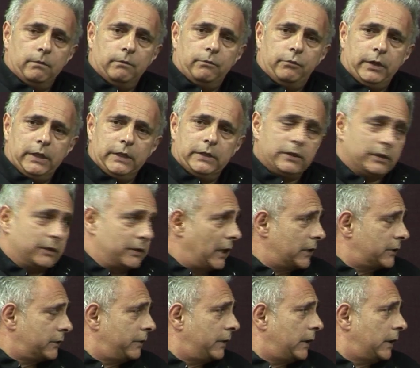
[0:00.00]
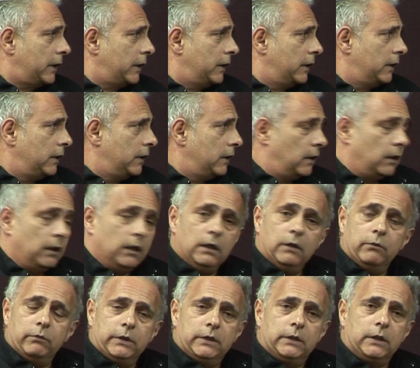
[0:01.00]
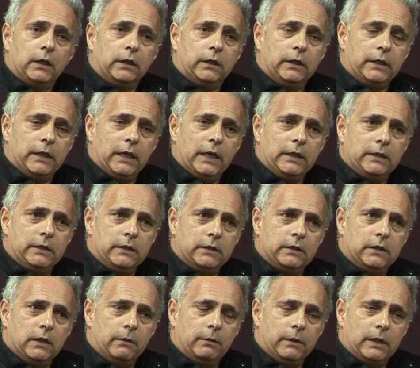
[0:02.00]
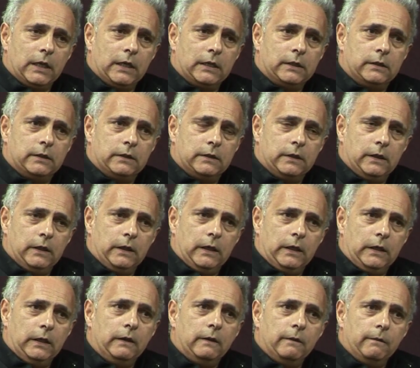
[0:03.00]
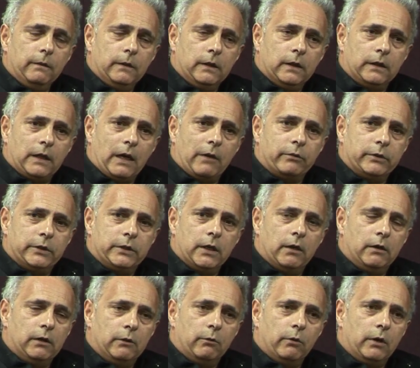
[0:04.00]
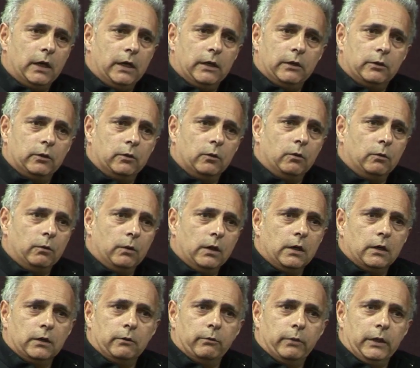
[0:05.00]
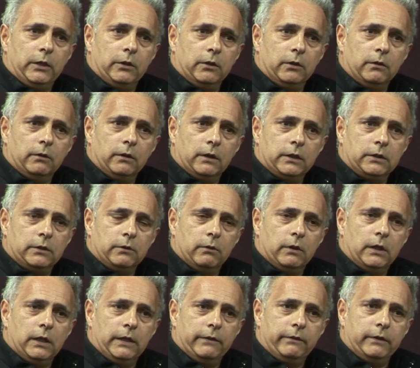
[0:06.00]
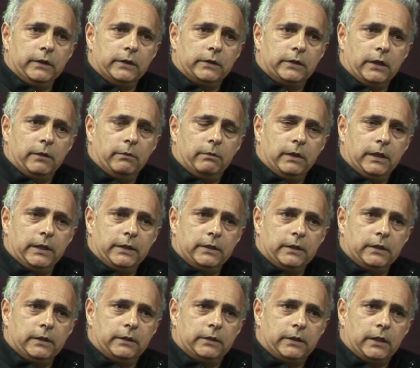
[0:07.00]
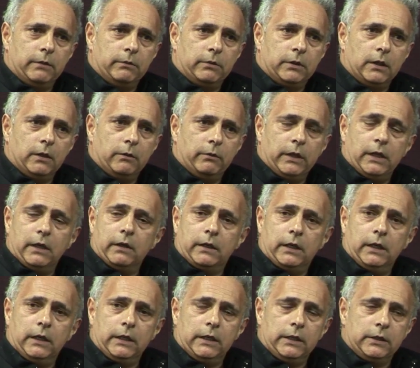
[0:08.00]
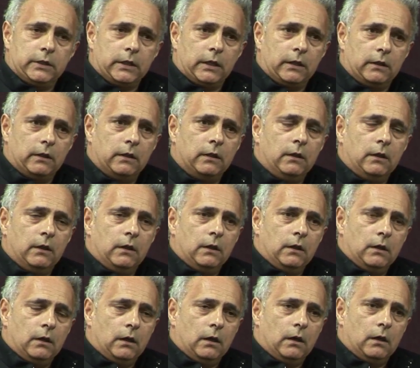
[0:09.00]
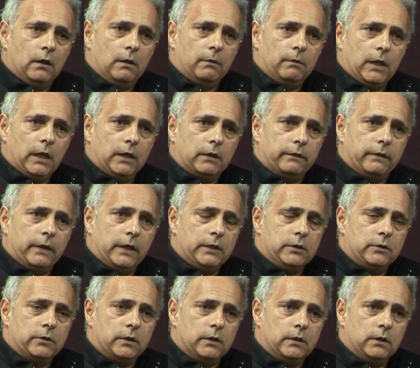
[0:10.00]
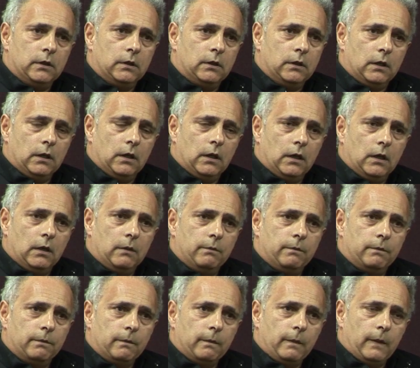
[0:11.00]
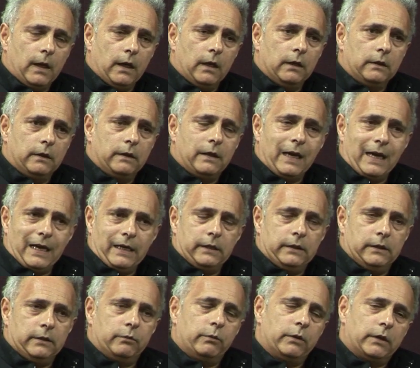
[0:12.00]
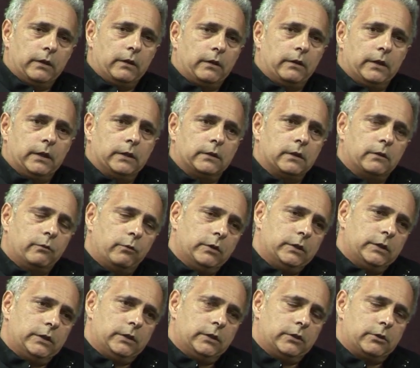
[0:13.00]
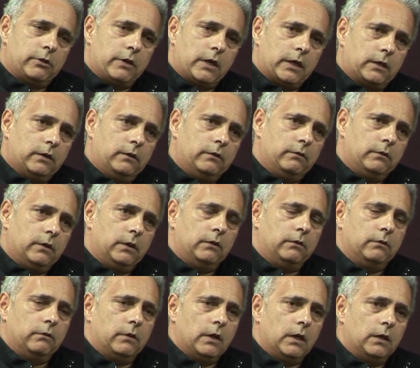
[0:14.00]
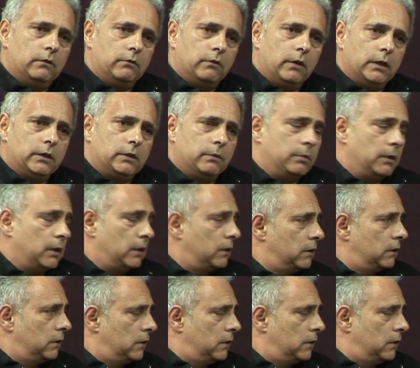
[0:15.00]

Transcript: pretty successfully. And it was done in the 80s, and I began to see that that was the only way it could all work, that we could all, as it were, live in the same place at the same time without killing each other out of hatred. And that is one of the things I wanted to track and write about.